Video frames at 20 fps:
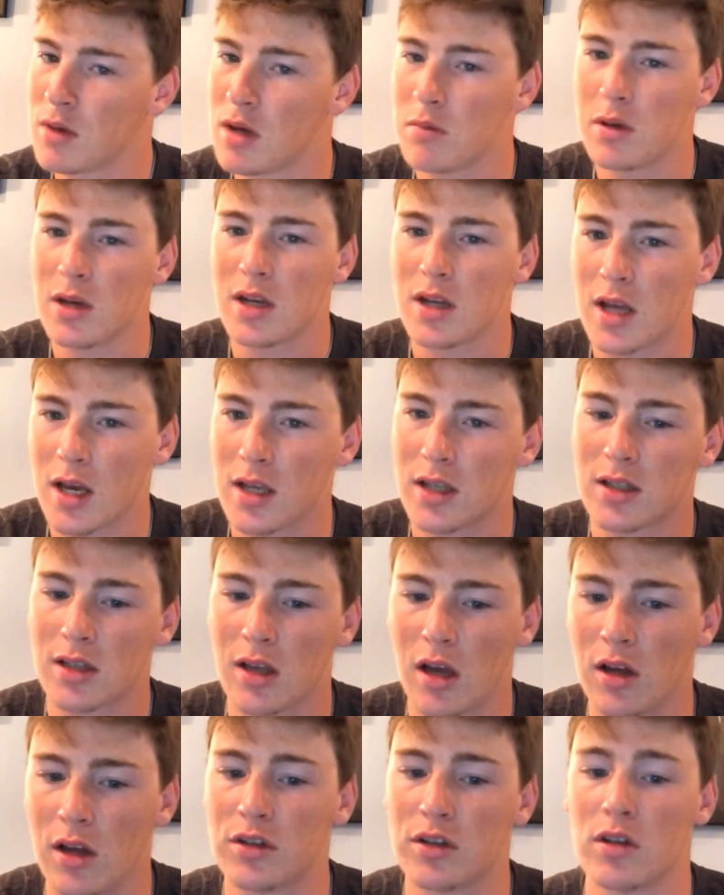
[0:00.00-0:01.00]
maybe a nice
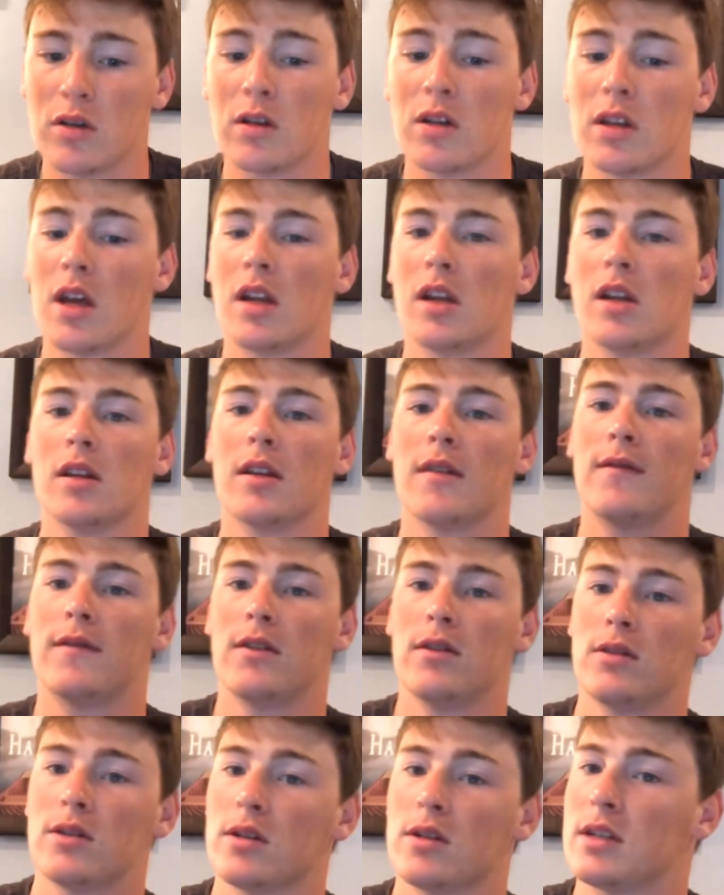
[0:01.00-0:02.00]
solid two, and then in the
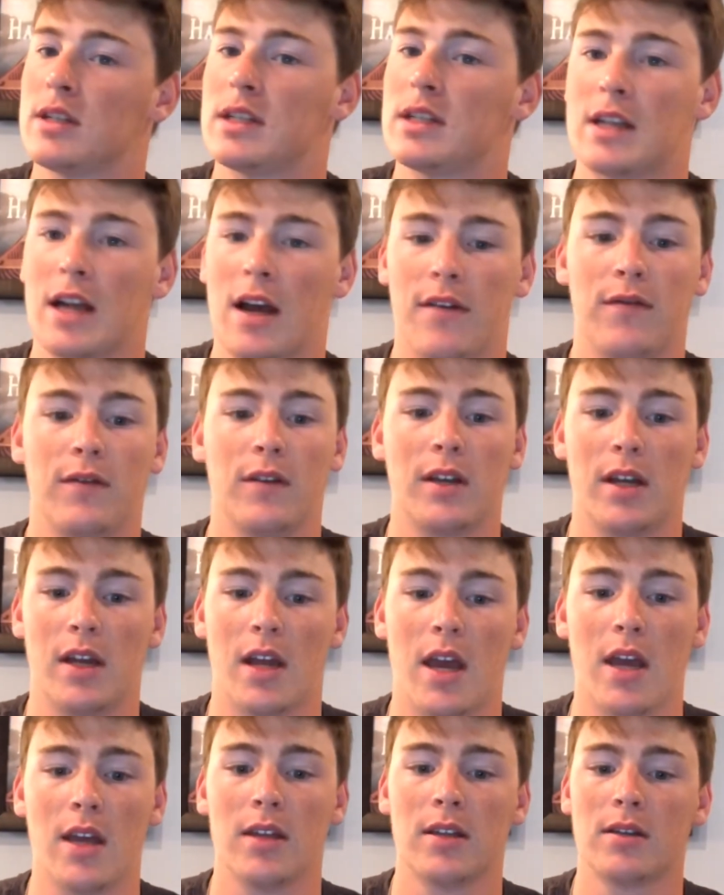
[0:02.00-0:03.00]
future, definitely
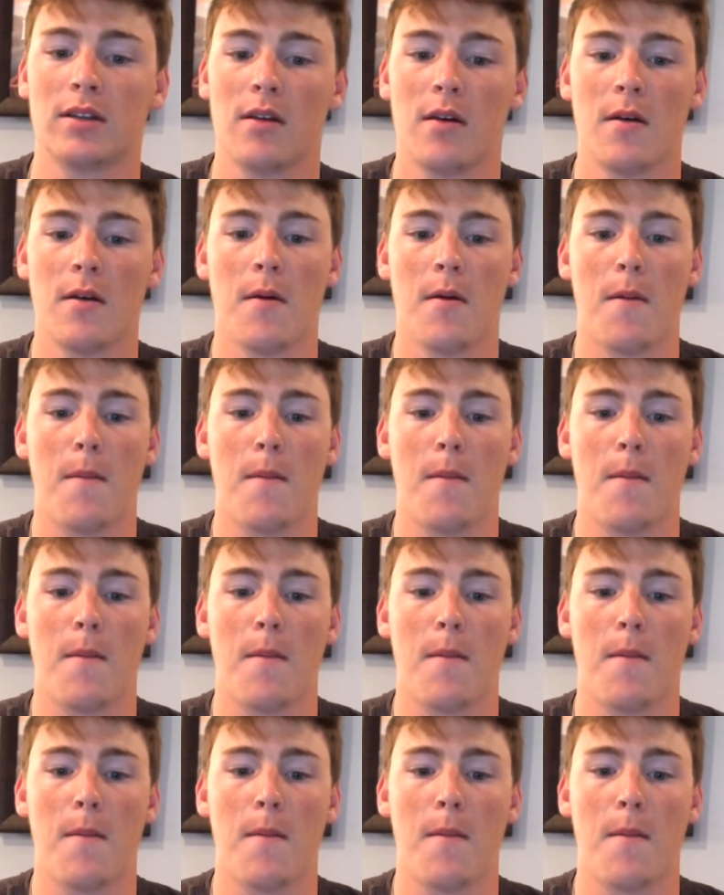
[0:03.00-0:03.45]
an ace,